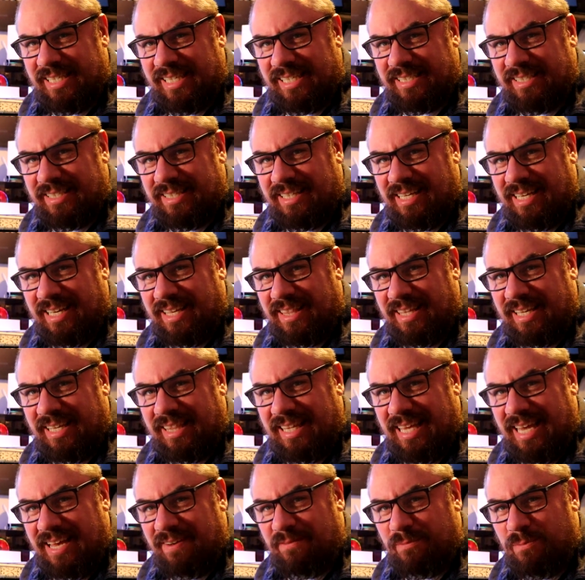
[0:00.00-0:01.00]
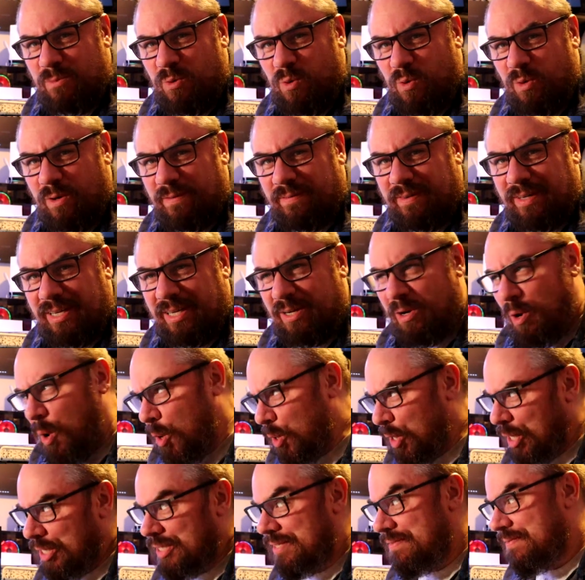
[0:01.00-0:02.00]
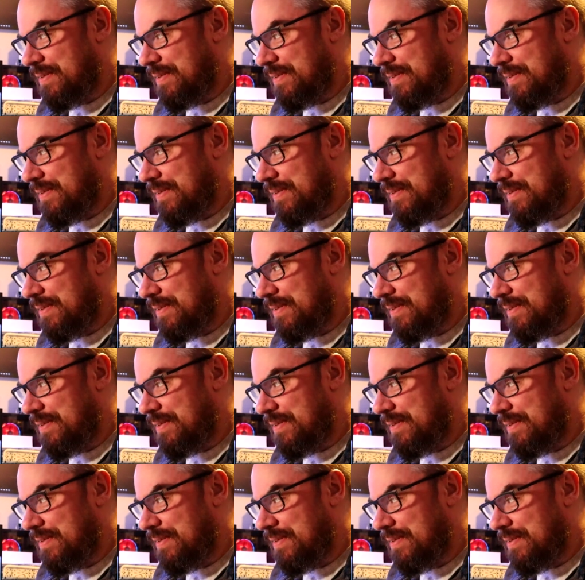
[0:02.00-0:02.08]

and things like that. I think they have more of a kok